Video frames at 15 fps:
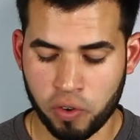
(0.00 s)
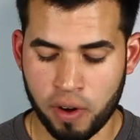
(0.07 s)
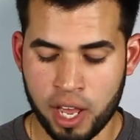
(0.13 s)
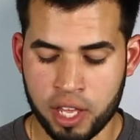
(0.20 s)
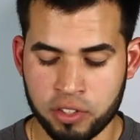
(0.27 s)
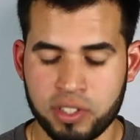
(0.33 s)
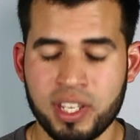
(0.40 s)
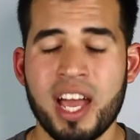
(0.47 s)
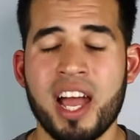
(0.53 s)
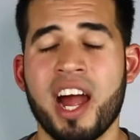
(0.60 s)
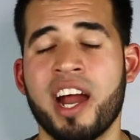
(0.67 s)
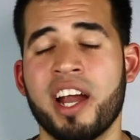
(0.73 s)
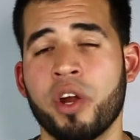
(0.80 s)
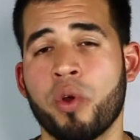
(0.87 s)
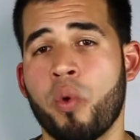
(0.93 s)
rounds
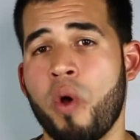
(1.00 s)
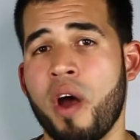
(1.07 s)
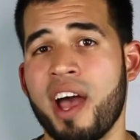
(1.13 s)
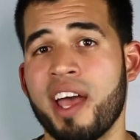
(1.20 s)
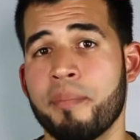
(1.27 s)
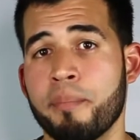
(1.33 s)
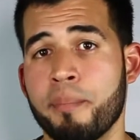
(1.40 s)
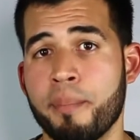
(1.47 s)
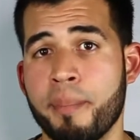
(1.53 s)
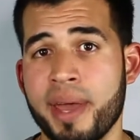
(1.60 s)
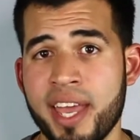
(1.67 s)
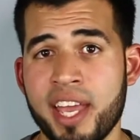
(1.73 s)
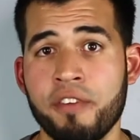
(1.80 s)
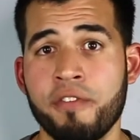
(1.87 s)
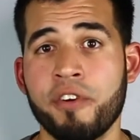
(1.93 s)
are quite
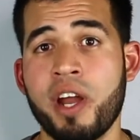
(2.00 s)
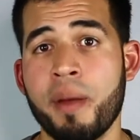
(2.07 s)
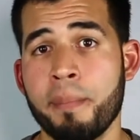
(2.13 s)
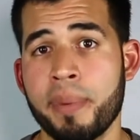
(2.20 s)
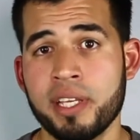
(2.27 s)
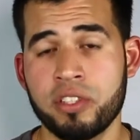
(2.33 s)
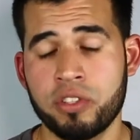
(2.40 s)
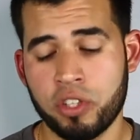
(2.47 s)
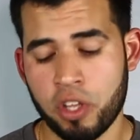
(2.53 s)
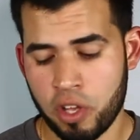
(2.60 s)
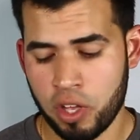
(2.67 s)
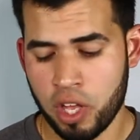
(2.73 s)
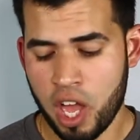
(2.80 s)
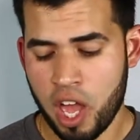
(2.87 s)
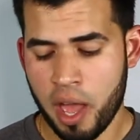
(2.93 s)
big for a
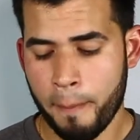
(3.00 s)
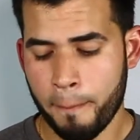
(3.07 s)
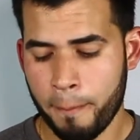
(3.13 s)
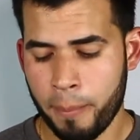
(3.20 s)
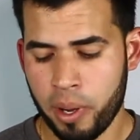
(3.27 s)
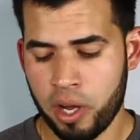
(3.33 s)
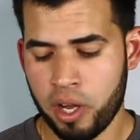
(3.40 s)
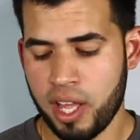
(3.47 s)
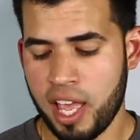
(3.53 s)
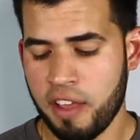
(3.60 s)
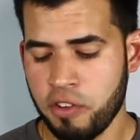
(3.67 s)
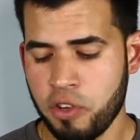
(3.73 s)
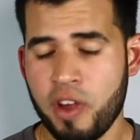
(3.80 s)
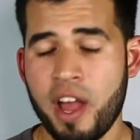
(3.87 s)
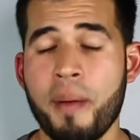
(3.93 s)
pistol, but
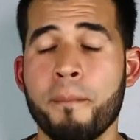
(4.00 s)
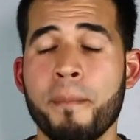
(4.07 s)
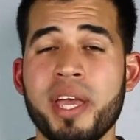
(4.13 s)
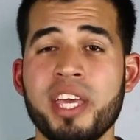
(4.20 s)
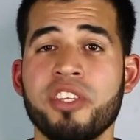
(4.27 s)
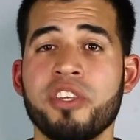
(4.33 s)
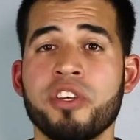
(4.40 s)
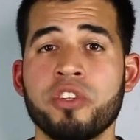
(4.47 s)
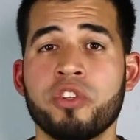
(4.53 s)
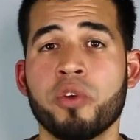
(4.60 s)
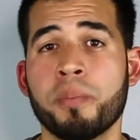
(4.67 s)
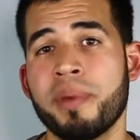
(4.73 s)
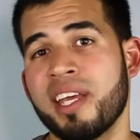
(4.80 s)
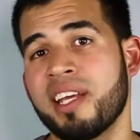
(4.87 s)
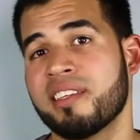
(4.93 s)
if you have medium to
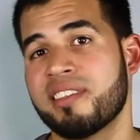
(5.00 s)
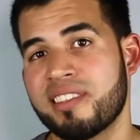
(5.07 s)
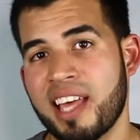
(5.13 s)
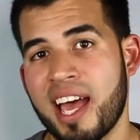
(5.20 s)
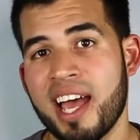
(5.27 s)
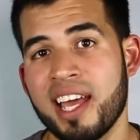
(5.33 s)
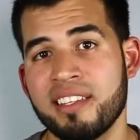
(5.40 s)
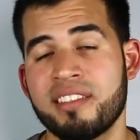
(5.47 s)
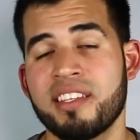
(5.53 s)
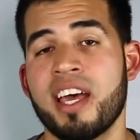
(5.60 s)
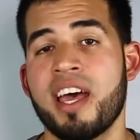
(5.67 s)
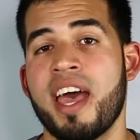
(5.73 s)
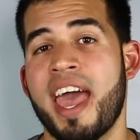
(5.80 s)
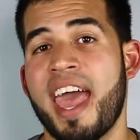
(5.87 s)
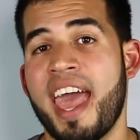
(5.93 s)
big size
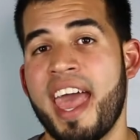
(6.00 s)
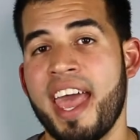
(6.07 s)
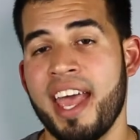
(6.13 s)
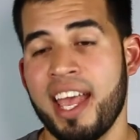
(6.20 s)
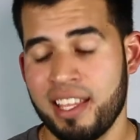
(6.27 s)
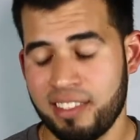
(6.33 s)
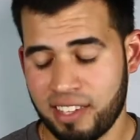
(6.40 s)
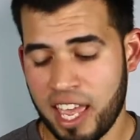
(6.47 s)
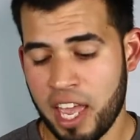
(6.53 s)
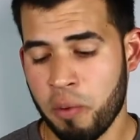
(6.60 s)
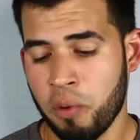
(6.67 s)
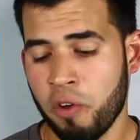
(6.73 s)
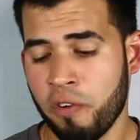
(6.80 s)
hands, it will